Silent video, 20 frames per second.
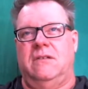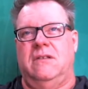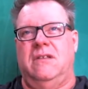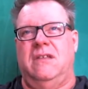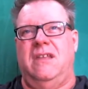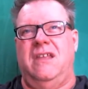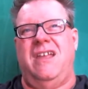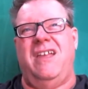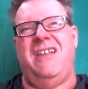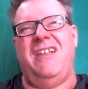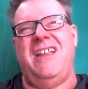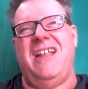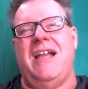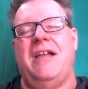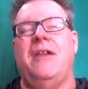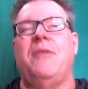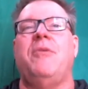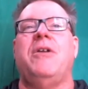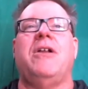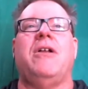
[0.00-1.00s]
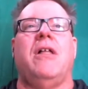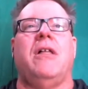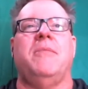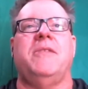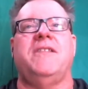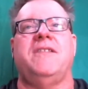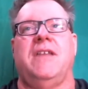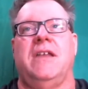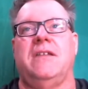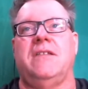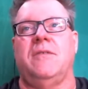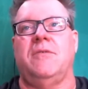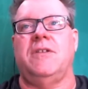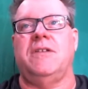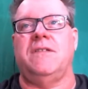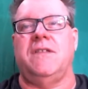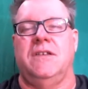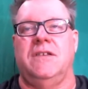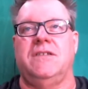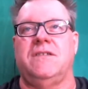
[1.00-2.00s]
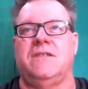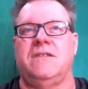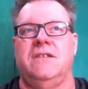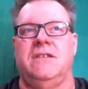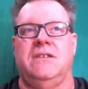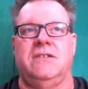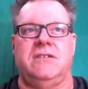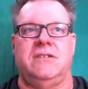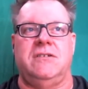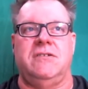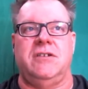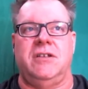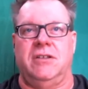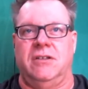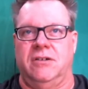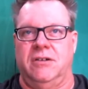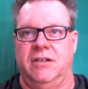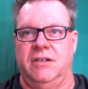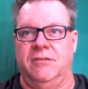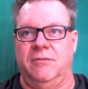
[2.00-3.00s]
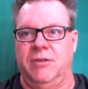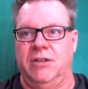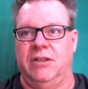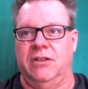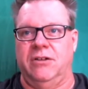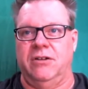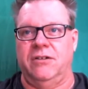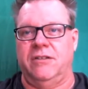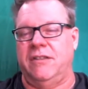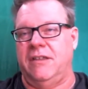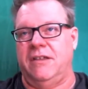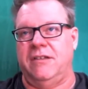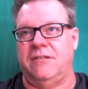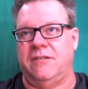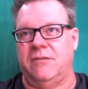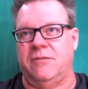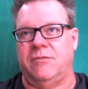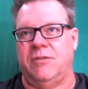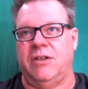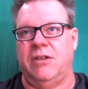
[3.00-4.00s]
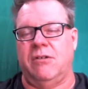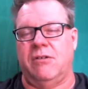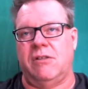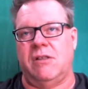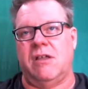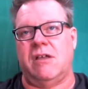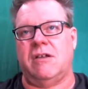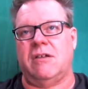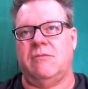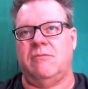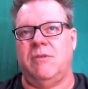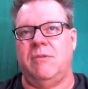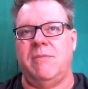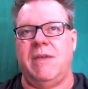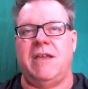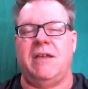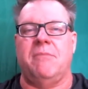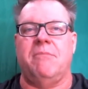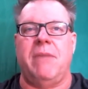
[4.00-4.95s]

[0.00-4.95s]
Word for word: I, I don't want to call it mistakes. I want to say just engineering learning. We learn things as we go along and we make them